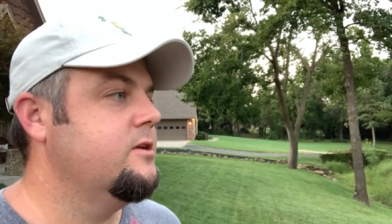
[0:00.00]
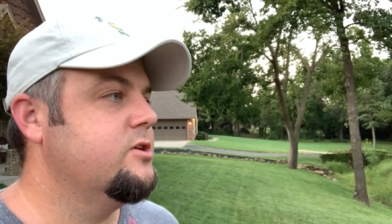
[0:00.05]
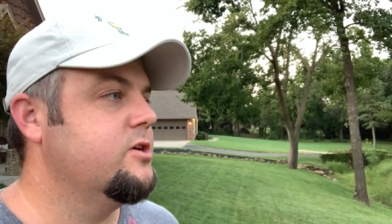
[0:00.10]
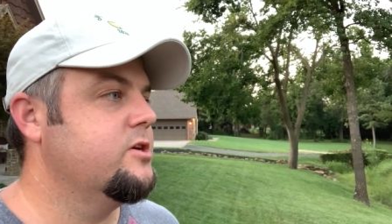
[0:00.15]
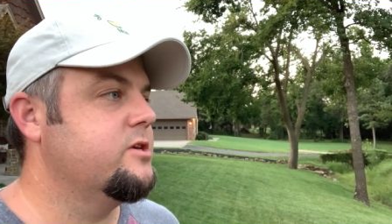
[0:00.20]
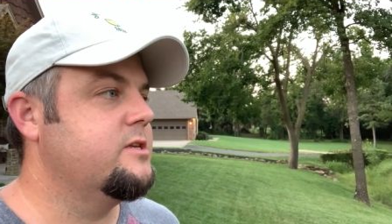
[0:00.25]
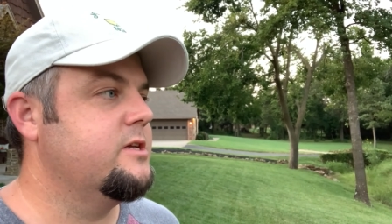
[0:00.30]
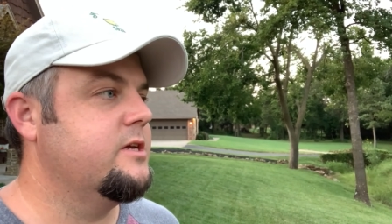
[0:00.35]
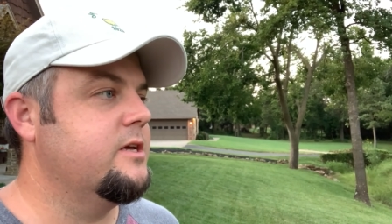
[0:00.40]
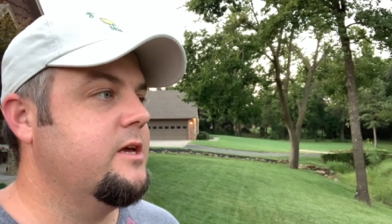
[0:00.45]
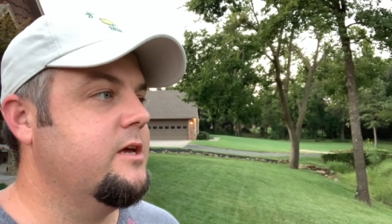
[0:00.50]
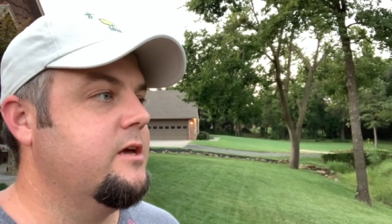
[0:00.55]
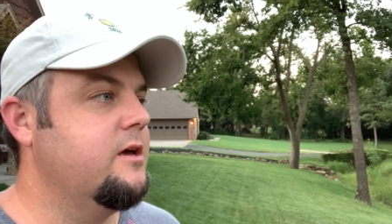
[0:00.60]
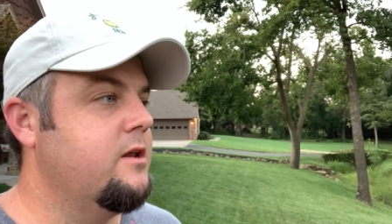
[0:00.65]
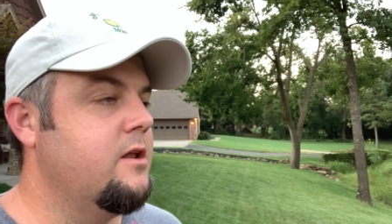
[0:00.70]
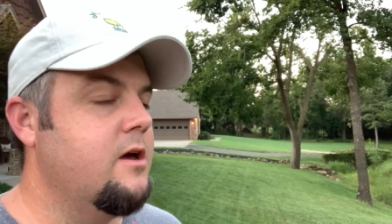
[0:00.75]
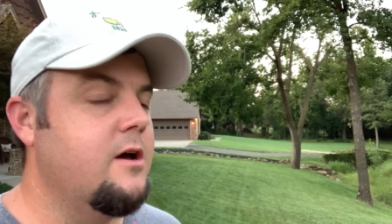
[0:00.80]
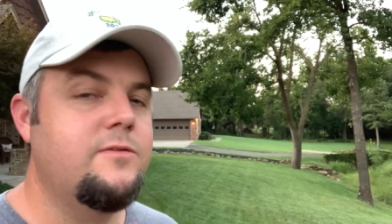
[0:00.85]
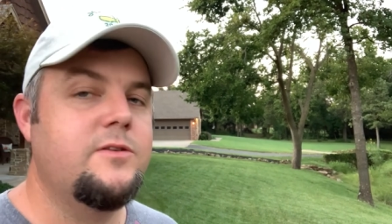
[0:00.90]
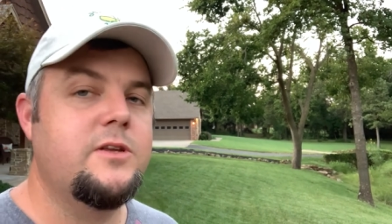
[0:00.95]
just to get
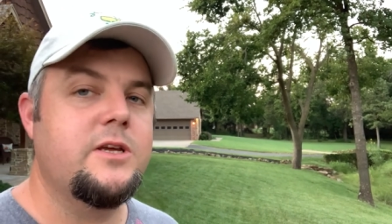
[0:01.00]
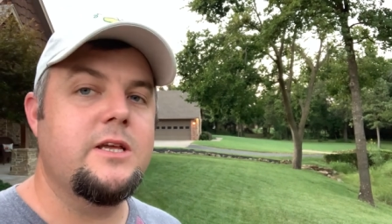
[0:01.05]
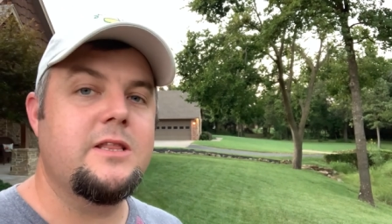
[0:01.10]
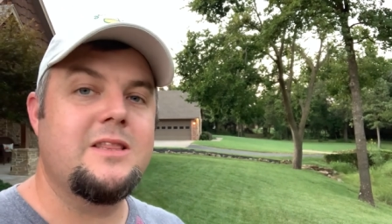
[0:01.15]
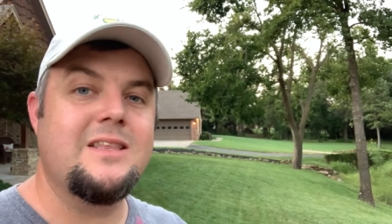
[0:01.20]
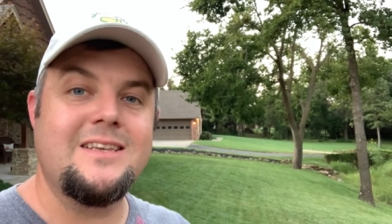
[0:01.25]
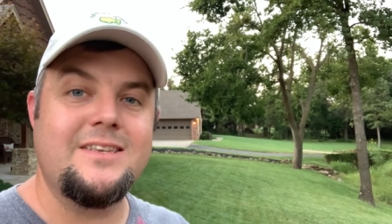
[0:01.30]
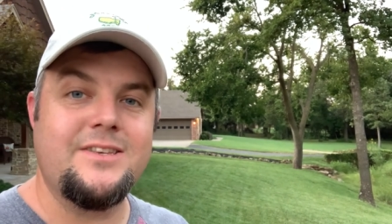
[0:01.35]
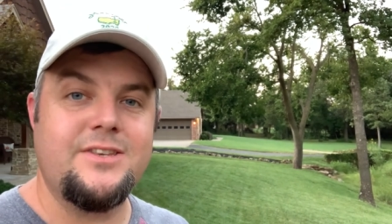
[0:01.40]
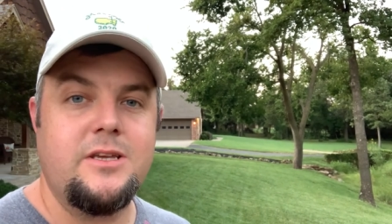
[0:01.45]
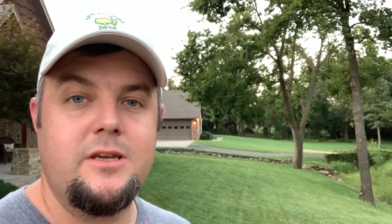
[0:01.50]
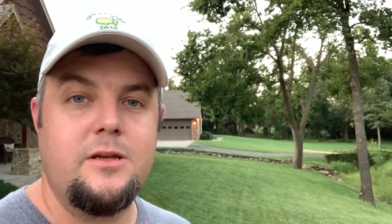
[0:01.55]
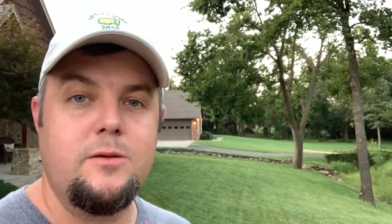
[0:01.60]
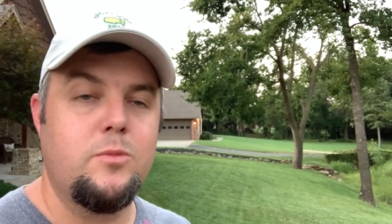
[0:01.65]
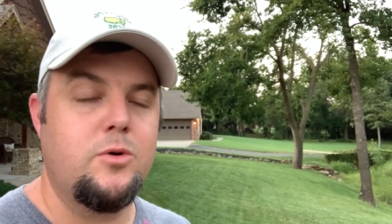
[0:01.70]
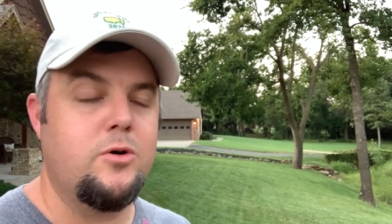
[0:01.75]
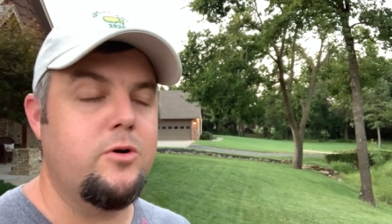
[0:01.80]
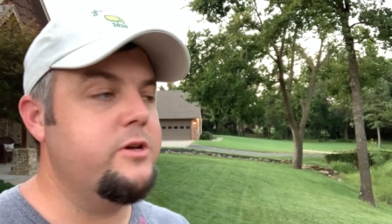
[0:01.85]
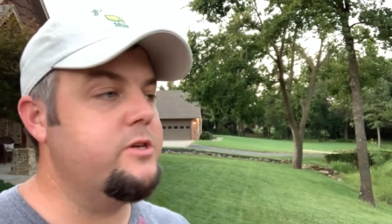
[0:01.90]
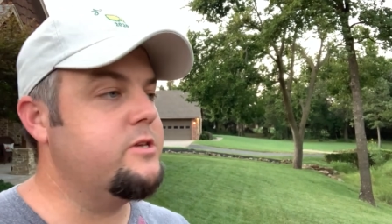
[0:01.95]
enough to get that seed
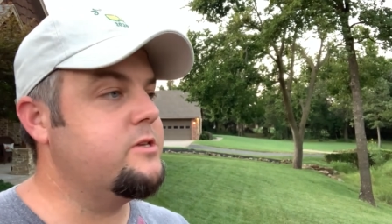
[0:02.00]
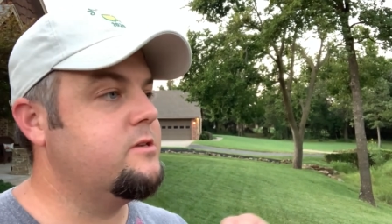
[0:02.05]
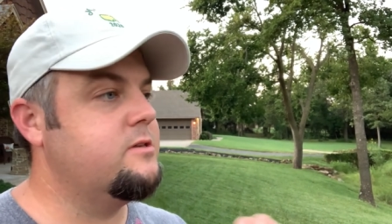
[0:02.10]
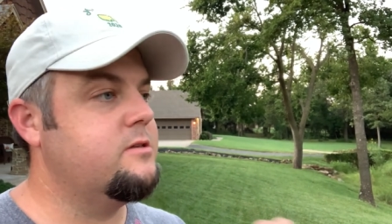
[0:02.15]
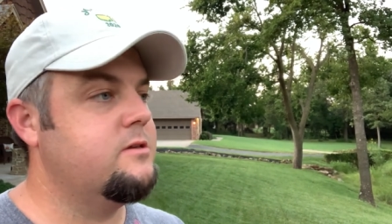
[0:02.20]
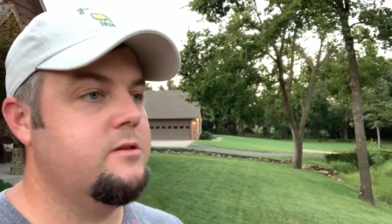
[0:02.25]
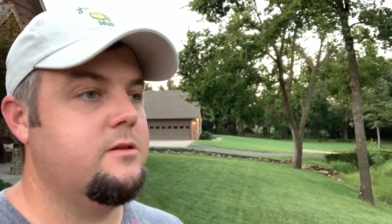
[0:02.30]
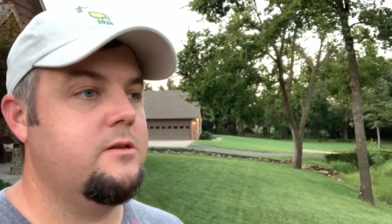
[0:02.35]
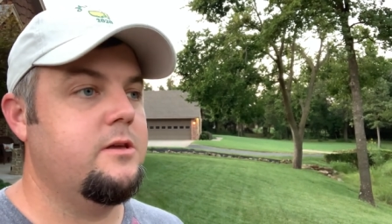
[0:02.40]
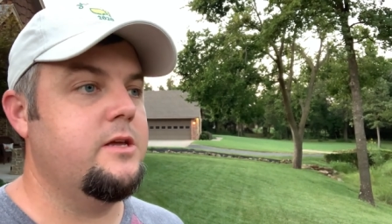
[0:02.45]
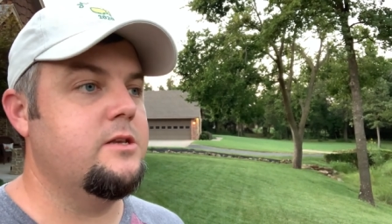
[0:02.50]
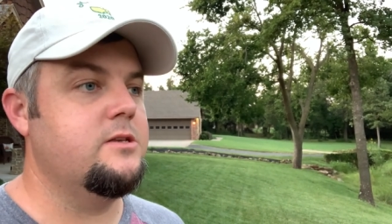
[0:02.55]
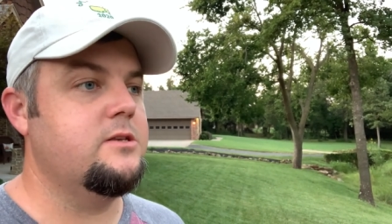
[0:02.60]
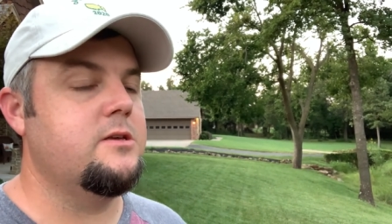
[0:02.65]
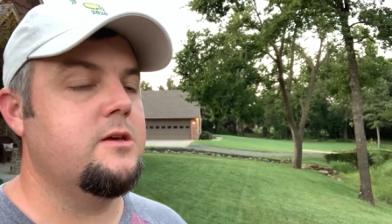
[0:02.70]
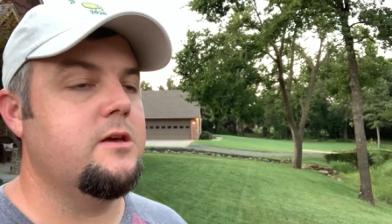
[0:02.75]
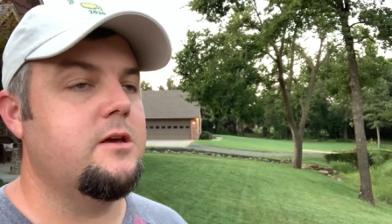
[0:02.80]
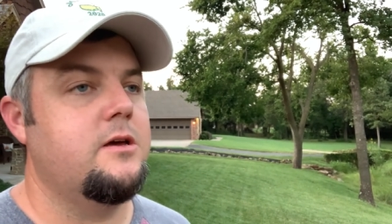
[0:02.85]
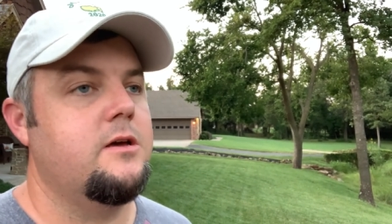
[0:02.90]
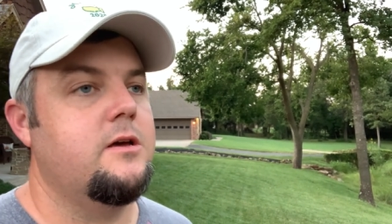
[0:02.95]
moist and
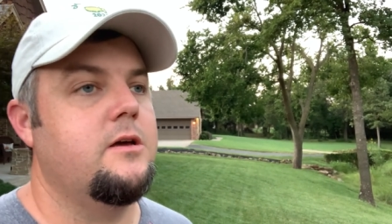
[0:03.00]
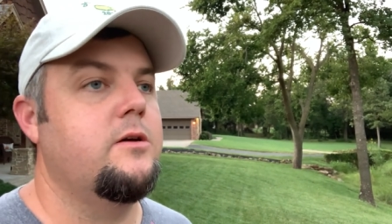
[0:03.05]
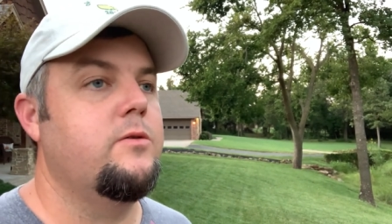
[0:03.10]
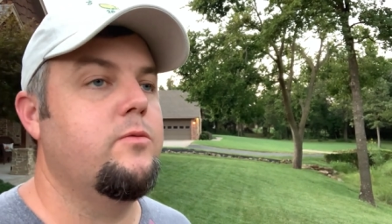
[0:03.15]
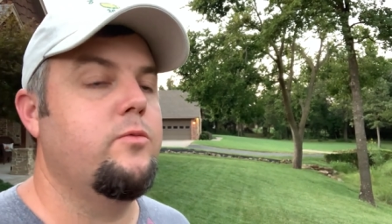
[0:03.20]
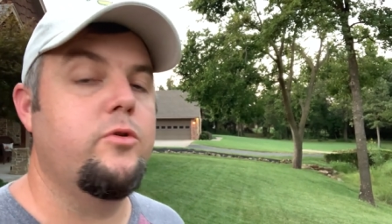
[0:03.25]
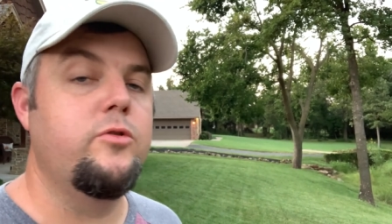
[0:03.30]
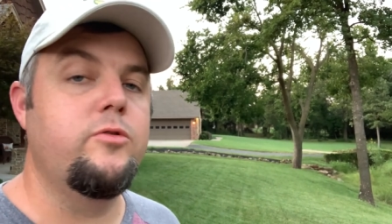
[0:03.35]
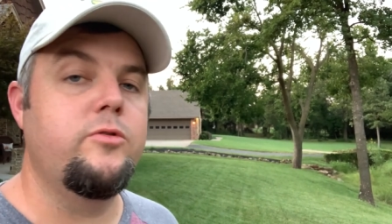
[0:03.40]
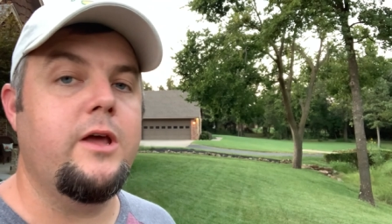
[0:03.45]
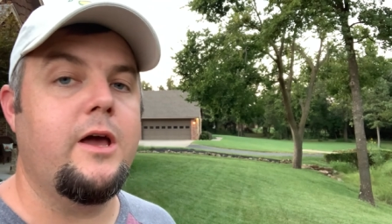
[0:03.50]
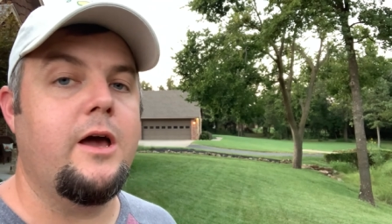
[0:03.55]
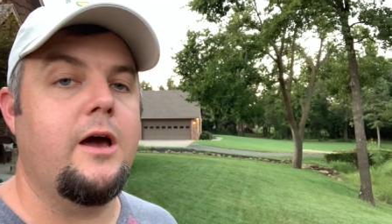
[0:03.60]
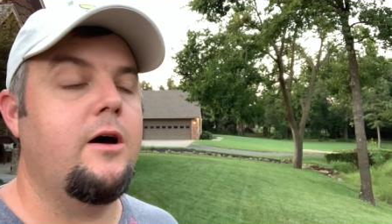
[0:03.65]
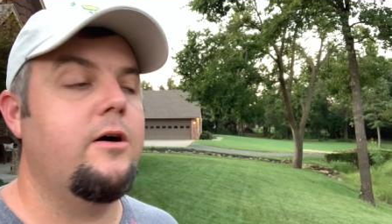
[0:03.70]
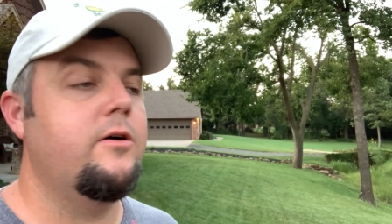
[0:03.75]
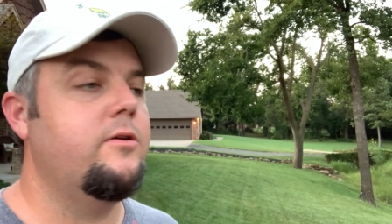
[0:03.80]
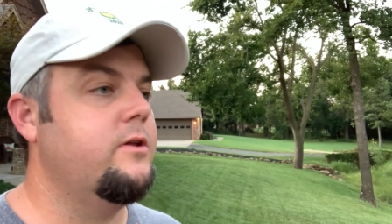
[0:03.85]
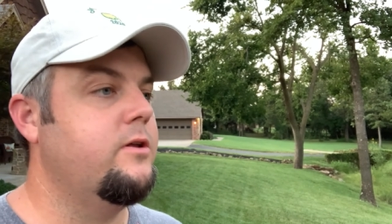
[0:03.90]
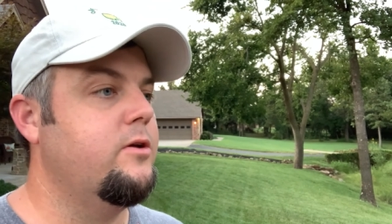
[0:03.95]
to root
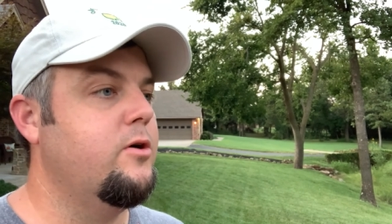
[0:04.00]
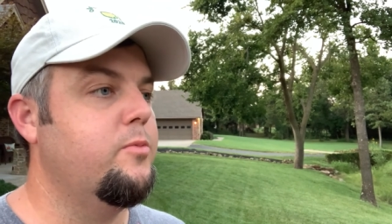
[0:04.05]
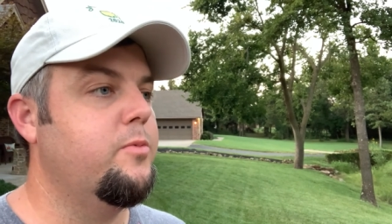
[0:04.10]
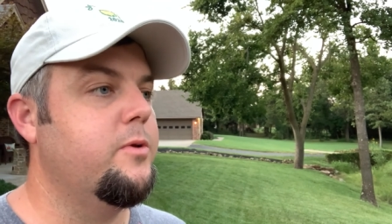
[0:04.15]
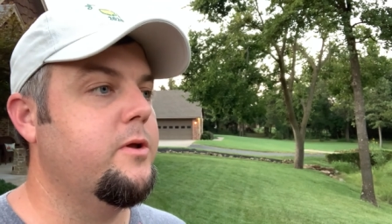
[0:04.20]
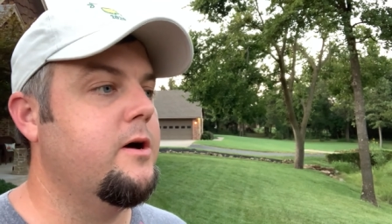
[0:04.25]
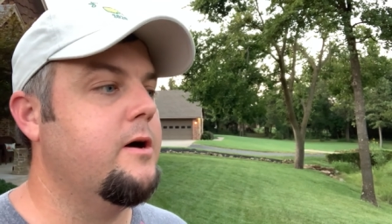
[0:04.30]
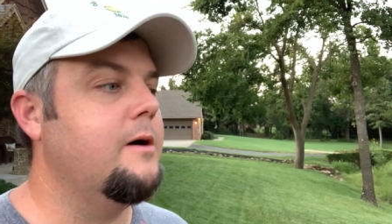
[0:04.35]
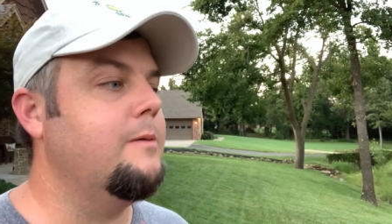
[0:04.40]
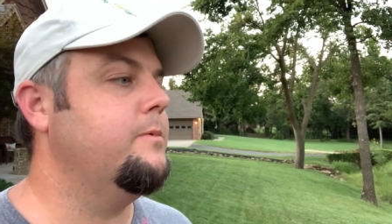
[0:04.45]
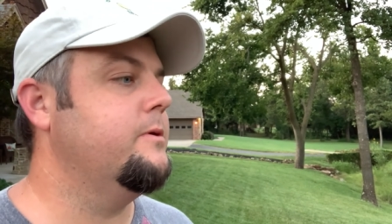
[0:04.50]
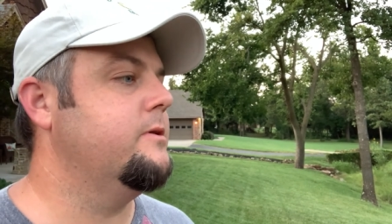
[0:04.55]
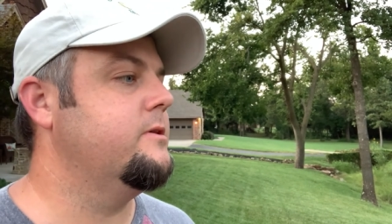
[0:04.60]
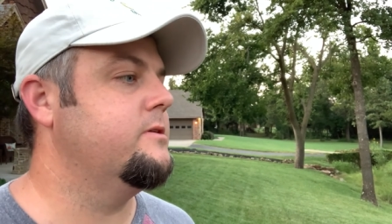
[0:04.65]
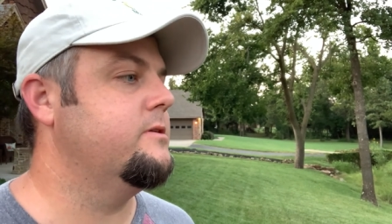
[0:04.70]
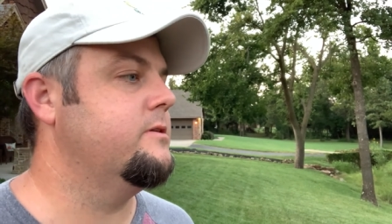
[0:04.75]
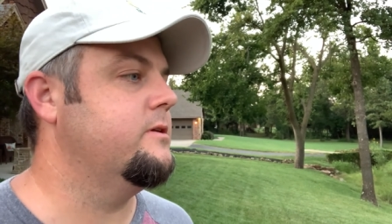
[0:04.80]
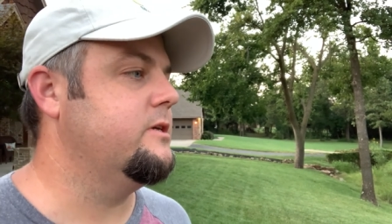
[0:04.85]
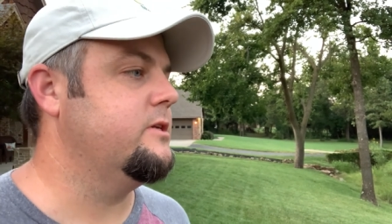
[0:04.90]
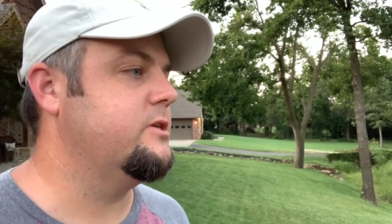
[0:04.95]
down and open up and,
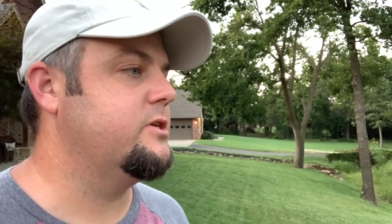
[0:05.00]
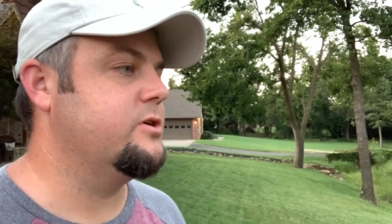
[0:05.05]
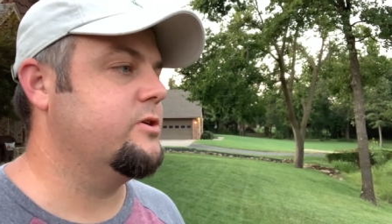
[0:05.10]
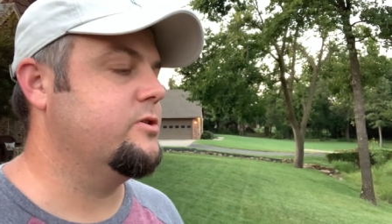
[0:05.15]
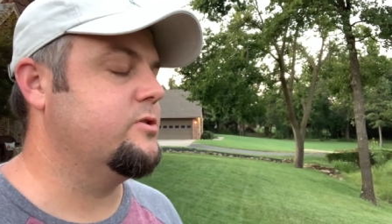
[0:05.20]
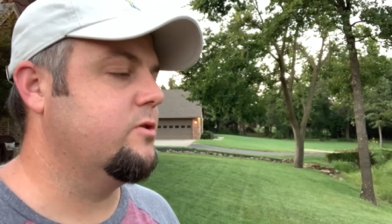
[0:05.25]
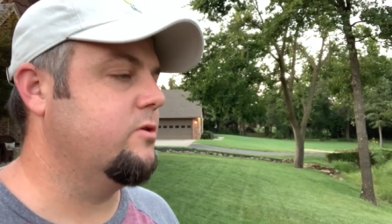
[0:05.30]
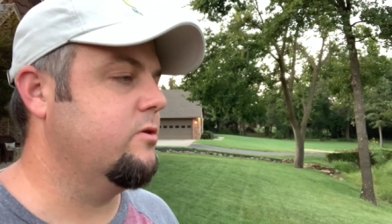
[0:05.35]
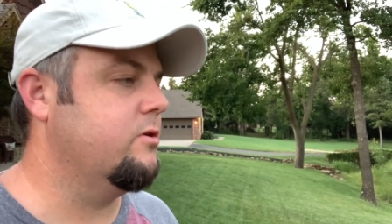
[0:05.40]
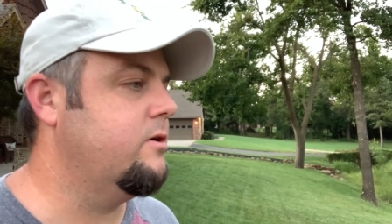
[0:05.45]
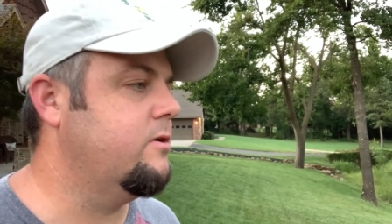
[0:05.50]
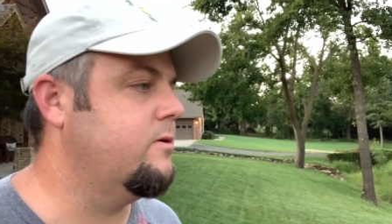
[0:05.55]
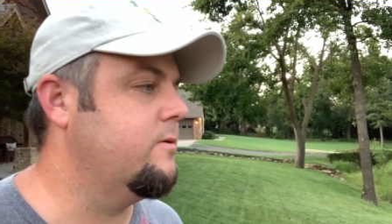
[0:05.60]
and start to grow.